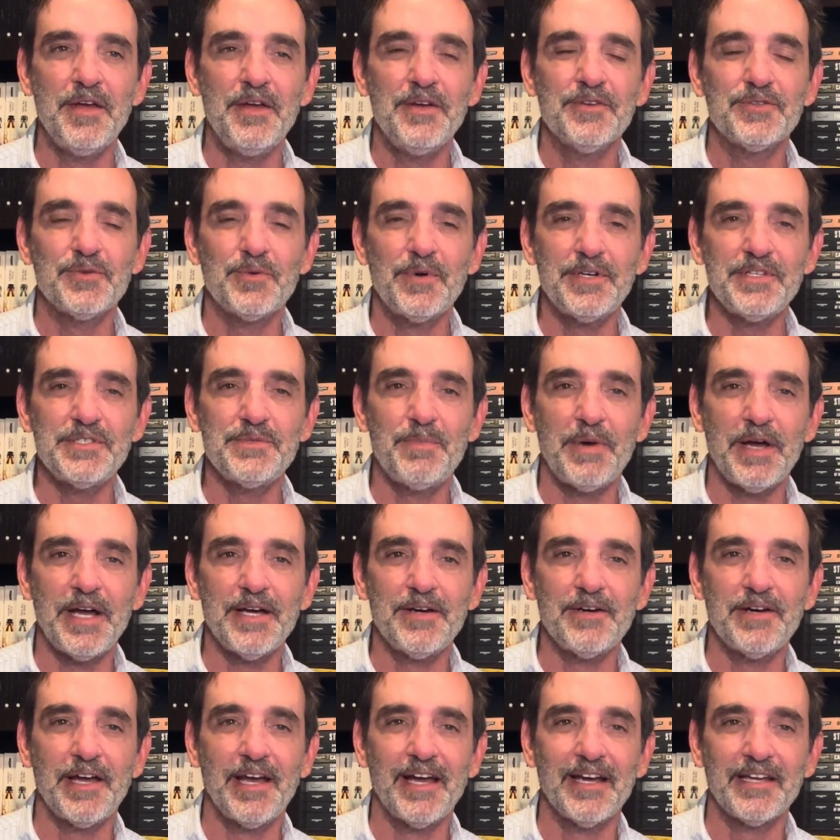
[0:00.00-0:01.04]
So what is
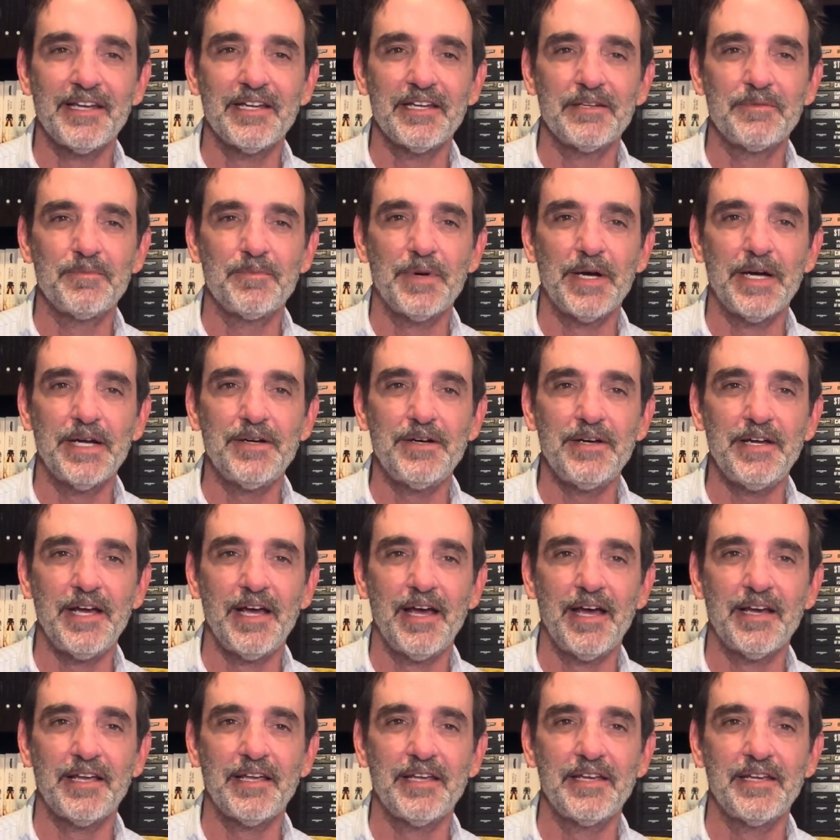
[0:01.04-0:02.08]
biohacking?
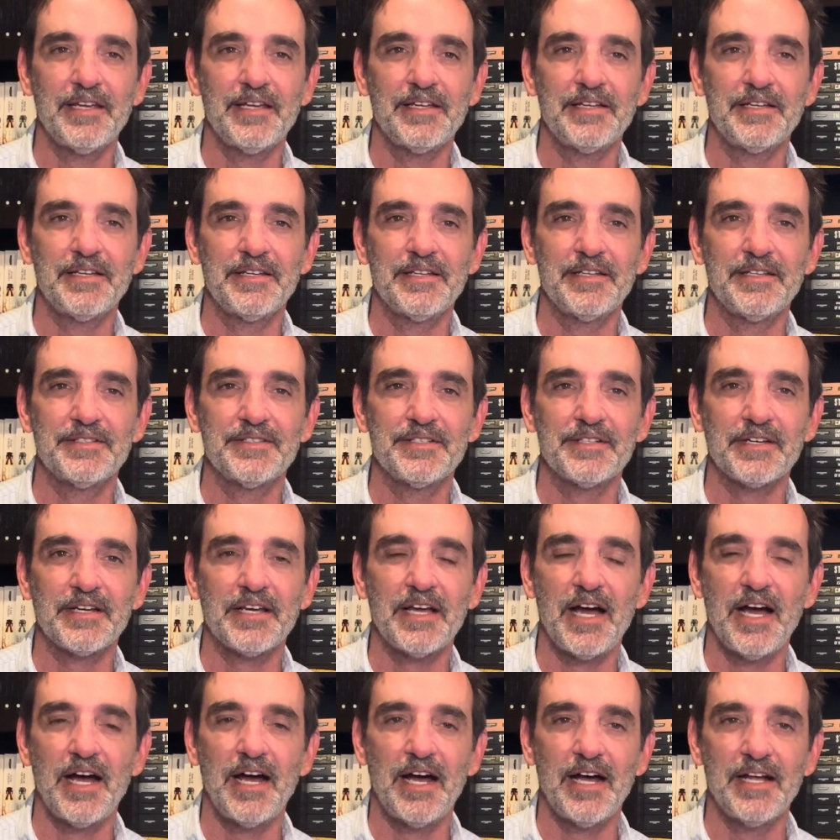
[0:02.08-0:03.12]
Biohacking is a
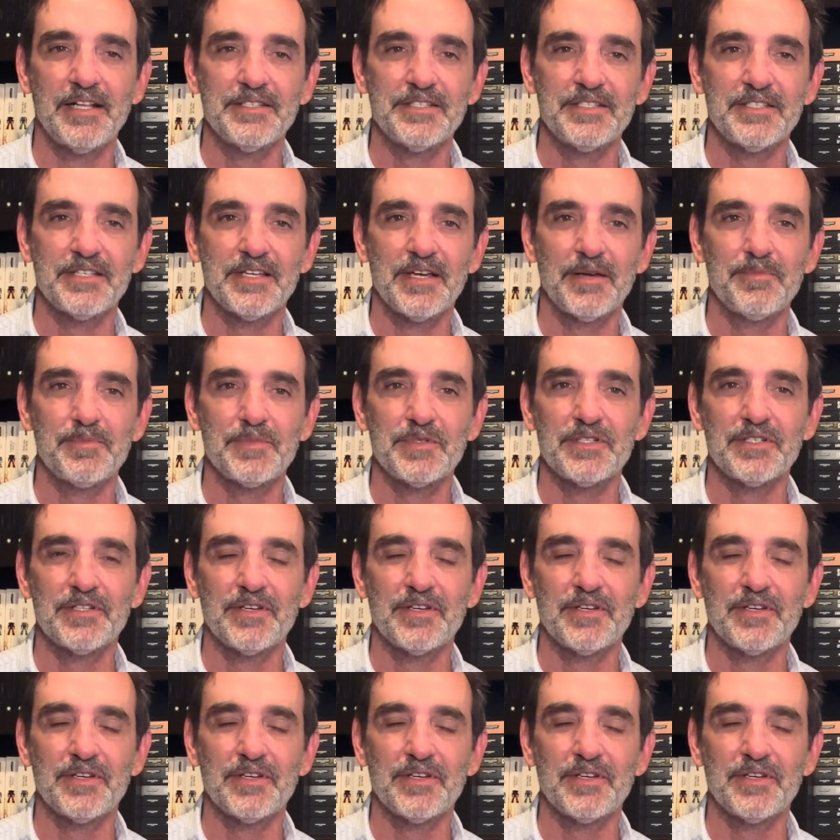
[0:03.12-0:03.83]
concept